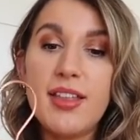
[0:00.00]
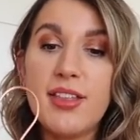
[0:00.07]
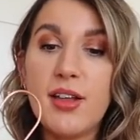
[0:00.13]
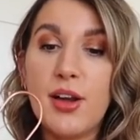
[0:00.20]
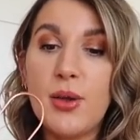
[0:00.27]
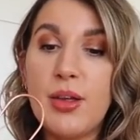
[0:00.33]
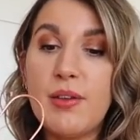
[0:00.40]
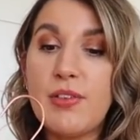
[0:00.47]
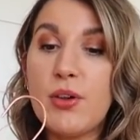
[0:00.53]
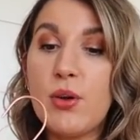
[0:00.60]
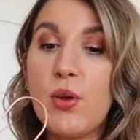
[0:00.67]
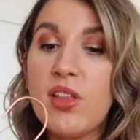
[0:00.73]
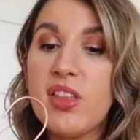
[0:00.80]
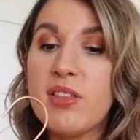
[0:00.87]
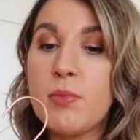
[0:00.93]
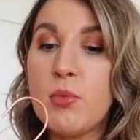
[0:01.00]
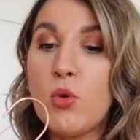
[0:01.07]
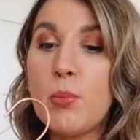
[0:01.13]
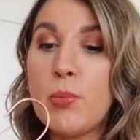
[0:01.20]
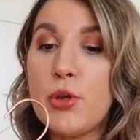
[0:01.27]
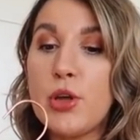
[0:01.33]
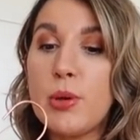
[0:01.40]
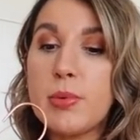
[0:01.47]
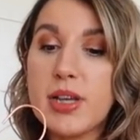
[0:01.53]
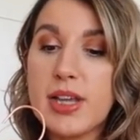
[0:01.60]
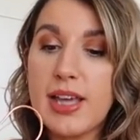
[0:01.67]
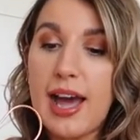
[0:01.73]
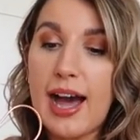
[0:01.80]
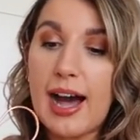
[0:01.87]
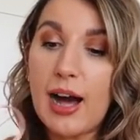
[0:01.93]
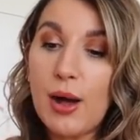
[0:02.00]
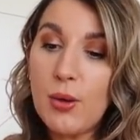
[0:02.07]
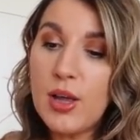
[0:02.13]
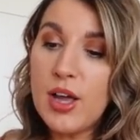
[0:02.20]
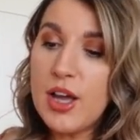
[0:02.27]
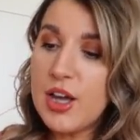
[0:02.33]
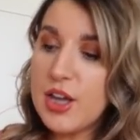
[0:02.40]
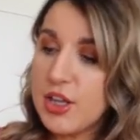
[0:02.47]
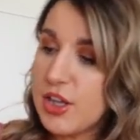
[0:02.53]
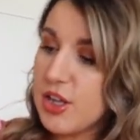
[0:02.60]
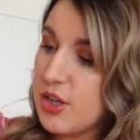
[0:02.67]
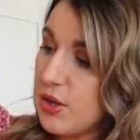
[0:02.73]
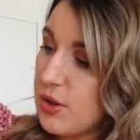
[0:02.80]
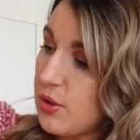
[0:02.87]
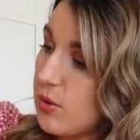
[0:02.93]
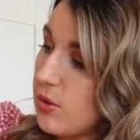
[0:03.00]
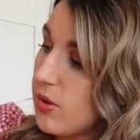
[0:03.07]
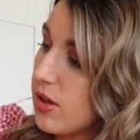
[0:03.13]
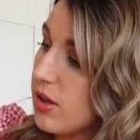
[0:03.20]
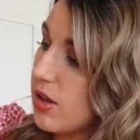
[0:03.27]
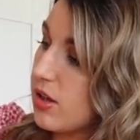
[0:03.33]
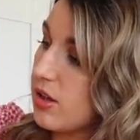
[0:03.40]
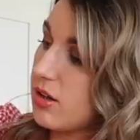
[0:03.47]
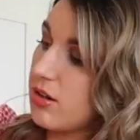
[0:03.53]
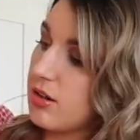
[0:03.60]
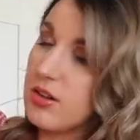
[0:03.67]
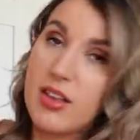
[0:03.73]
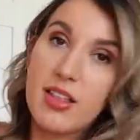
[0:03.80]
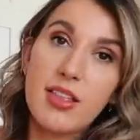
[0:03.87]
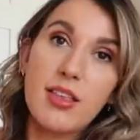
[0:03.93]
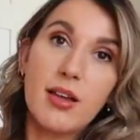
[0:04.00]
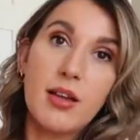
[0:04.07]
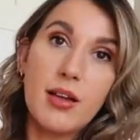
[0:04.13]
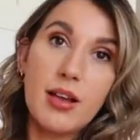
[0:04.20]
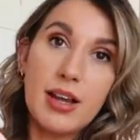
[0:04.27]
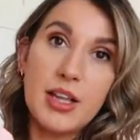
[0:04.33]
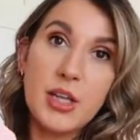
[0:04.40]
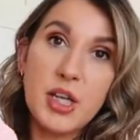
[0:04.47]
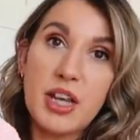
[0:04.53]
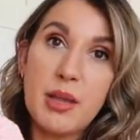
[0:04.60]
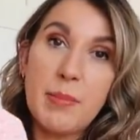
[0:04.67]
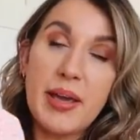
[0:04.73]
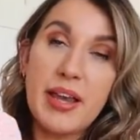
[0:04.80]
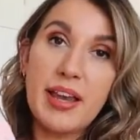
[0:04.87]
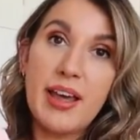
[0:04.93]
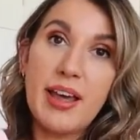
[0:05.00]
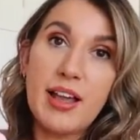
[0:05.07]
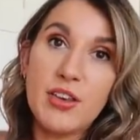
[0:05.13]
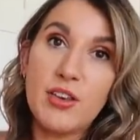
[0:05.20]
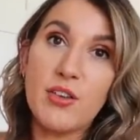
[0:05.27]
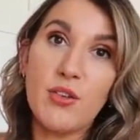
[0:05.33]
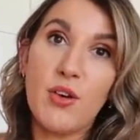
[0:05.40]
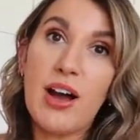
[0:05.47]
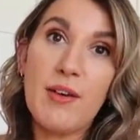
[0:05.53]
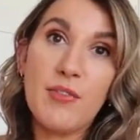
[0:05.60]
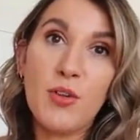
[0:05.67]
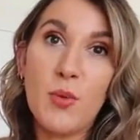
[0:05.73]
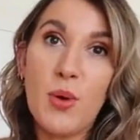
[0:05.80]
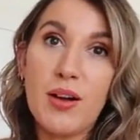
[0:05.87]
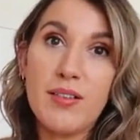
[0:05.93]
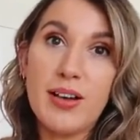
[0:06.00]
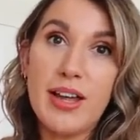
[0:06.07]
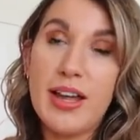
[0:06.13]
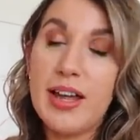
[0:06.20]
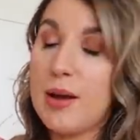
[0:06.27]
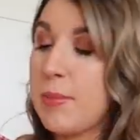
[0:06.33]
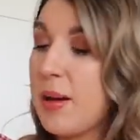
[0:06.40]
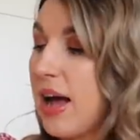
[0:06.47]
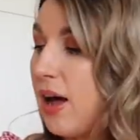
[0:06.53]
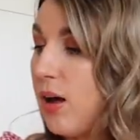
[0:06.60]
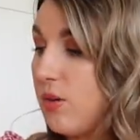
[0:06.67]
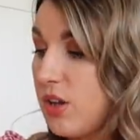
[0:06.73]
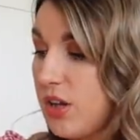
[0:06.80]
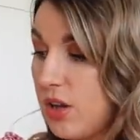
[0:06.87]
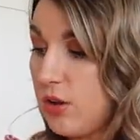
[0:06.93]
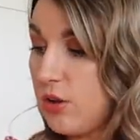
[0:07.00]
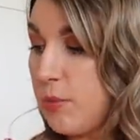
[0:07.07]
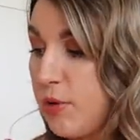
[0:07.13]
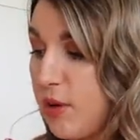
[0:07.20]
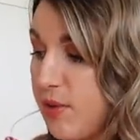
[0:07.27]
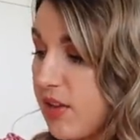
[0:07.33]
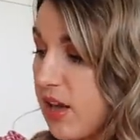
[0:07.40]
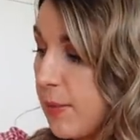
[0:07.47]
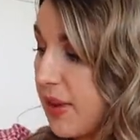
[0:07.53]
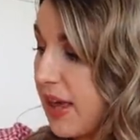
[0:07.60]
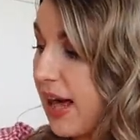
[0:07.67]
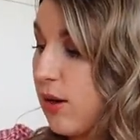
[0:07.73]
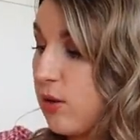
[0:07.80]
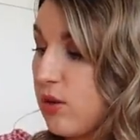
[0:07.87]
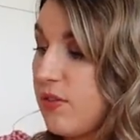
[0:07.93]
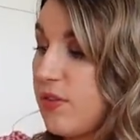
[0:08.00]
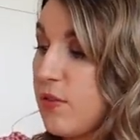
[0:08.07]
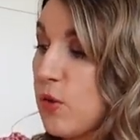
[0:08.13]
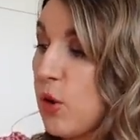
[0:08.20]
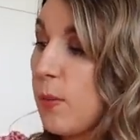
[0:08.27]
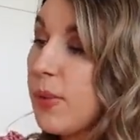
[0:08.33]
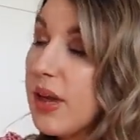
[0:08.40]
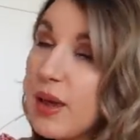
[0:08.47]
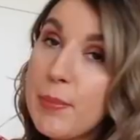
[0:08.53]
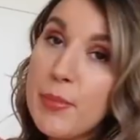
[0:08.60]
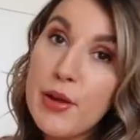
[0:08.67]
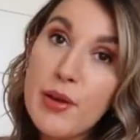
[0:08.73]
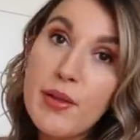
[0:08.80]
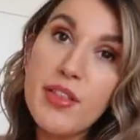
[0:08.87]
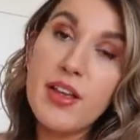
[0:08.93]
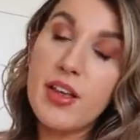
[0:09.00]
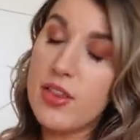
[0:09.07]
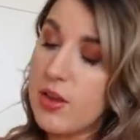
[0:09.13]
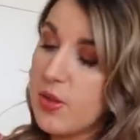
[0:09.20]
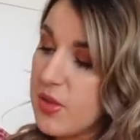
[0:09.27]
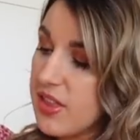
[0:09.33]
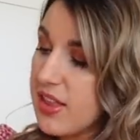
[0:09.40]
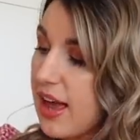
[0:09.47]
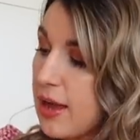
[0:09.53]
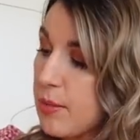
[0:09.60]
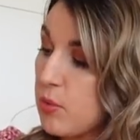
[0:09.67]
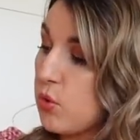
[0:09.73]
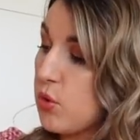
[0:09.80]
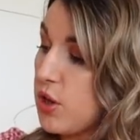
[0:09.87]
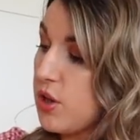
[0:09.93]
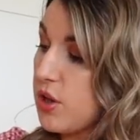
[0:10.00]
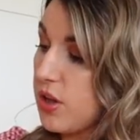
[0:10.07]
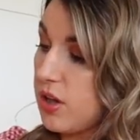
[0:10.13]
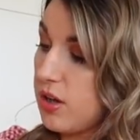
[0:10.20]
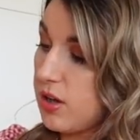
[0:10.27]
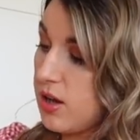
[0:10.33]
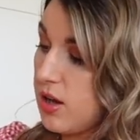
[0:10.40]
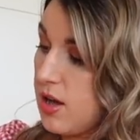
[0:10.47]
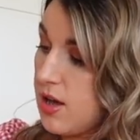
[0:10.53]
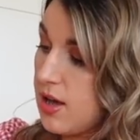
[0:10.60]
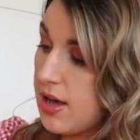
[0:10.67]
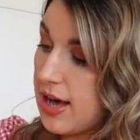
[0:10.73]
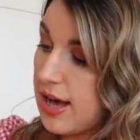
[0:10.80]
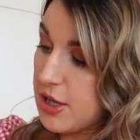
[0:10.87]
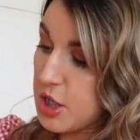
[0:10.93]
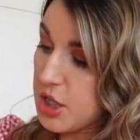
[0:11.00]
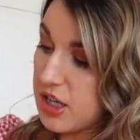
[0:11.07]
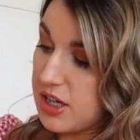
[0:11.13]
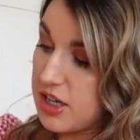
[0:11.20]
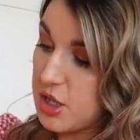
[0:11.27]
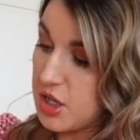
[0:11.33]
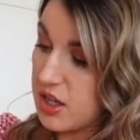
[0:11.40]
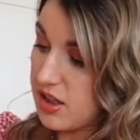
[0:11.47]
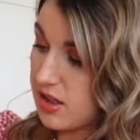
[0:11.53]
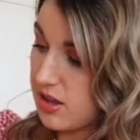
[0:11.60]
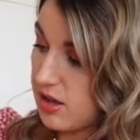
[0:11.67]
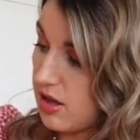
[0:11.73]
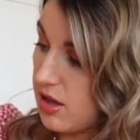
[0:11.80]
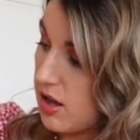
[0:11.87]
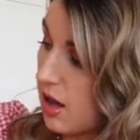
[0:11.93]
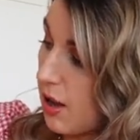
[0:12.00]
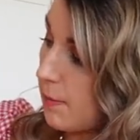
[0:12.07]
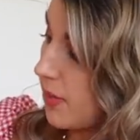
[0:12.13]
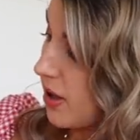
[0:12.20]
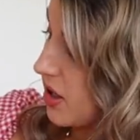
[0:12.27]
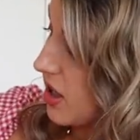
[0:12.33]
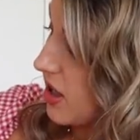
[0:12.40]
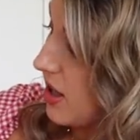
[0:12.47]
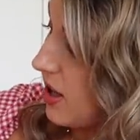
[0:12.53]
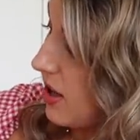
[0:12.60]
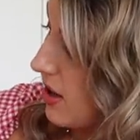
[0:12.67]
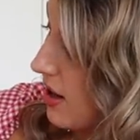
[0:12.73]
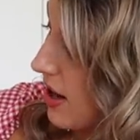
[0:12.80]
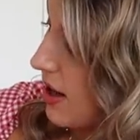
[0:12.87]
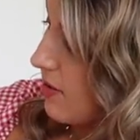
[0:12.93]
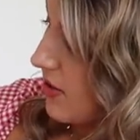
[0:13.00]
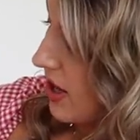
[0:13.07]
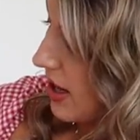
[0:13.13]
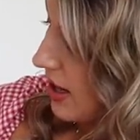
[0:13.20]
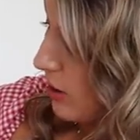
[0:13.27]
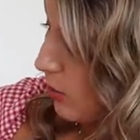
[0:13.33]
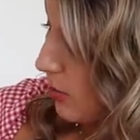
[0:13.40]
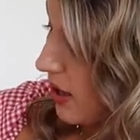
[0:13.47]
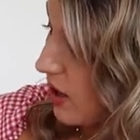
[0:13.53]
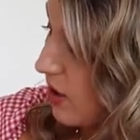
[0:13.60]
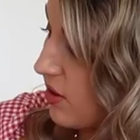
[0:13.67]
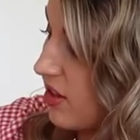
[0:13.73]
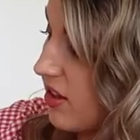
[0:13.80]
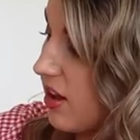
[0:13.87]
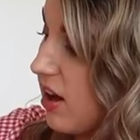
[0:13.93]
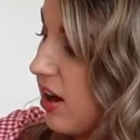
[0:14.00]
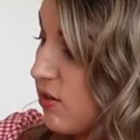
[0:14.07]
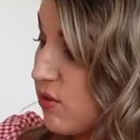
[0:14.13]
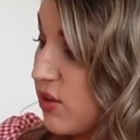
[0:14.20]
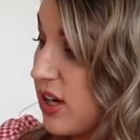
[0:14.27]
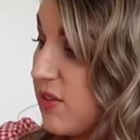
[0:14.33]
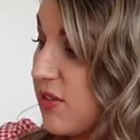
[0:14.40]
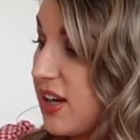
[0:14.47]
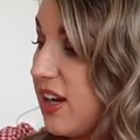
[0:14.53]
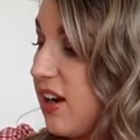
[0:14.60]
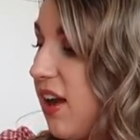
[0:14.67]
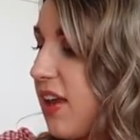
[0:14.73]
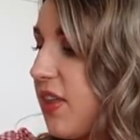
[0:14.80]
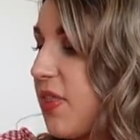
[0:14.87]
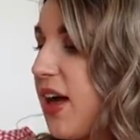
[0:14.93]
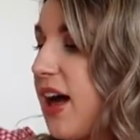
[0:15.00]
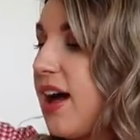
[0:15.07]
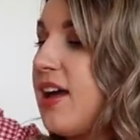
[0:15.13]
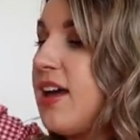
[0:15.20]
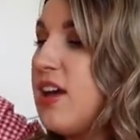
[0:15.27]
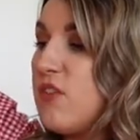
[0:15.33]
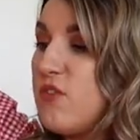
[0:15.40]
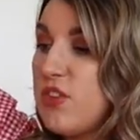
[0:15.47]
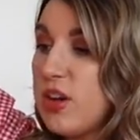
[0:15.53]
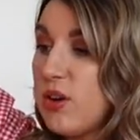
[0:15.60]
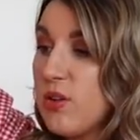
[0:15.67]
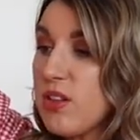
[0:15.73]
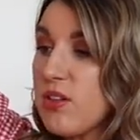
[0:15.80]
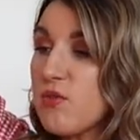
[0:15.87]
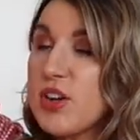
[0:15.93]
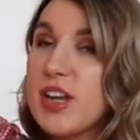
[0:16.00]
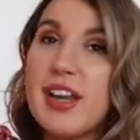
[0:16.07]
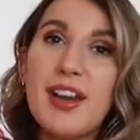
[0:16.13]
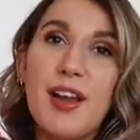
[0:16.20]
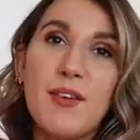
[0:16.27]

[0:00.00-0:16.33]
So if you're a small boobed gal, you can just literally pin it and not have to worry about, you know, your boobs coming out. Or if you've got bigger boobs, you can do the same, or you can actually just unbutton it and have it a little bit looser. I really like that. Feels really